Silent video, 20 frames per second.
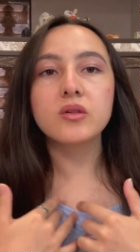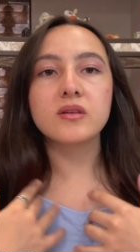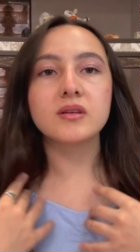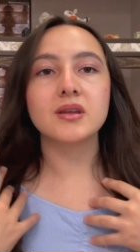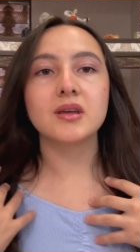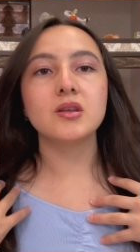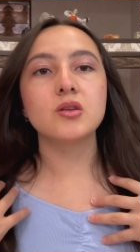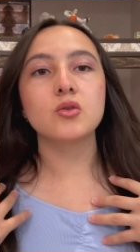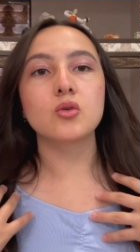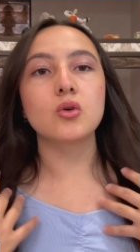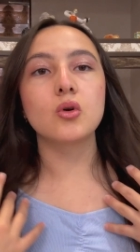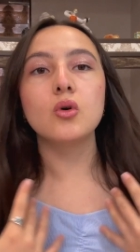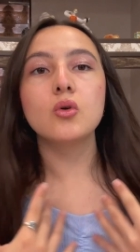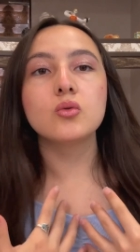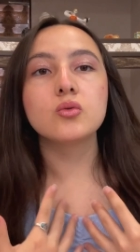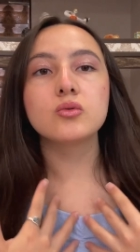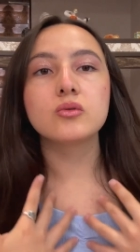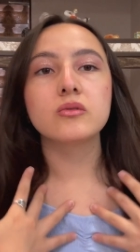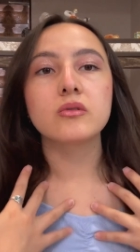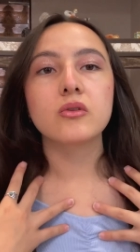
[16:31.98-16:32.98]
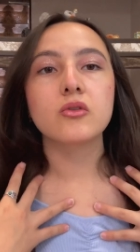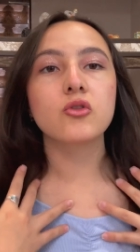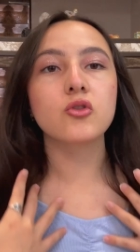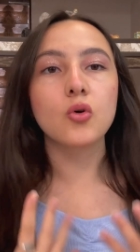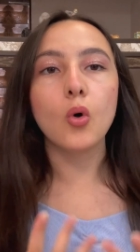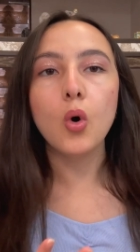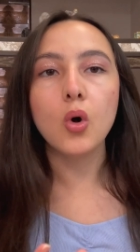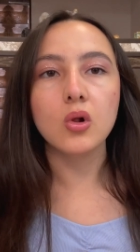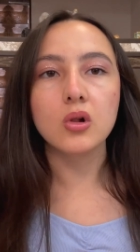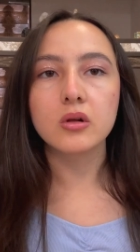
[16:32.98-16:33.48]
in your own
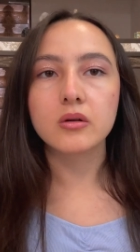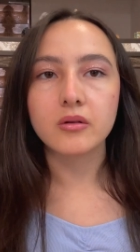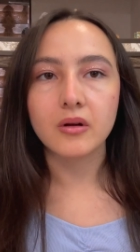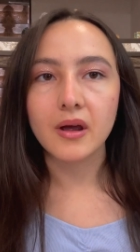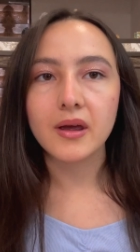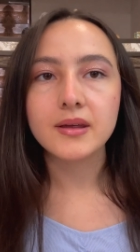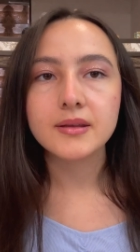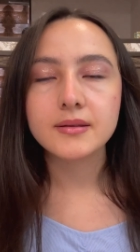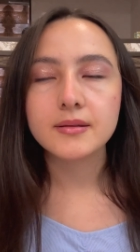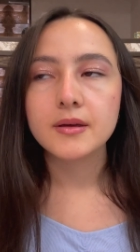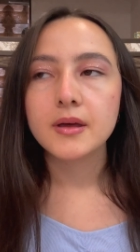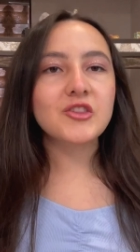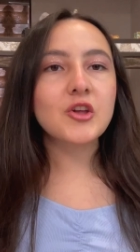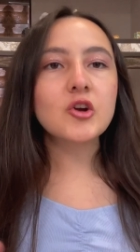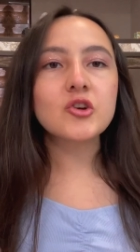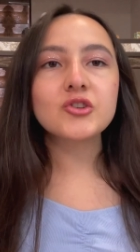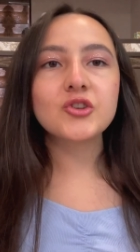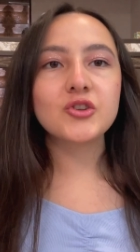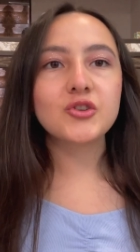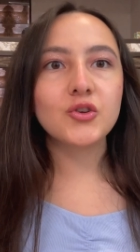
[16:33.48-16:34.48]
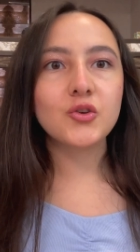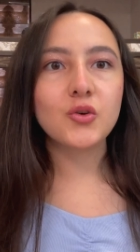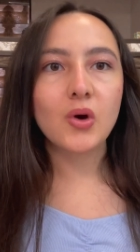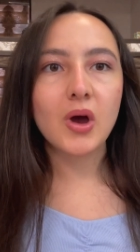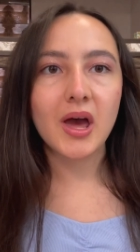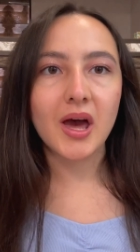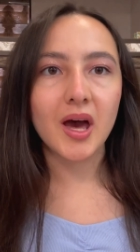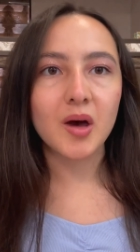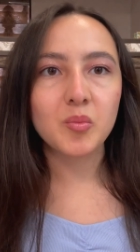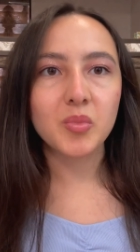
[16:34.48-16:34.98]
soul, right? Start a new
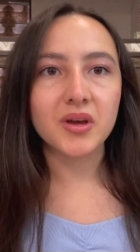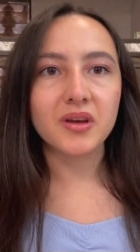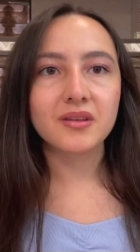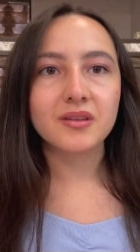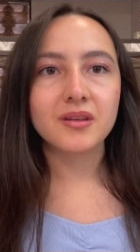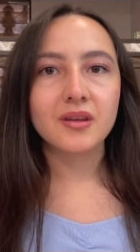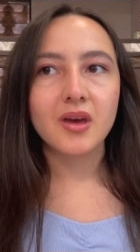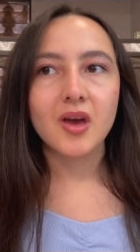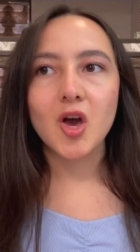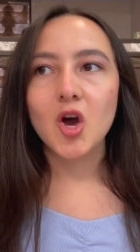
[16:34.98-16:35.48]
habit.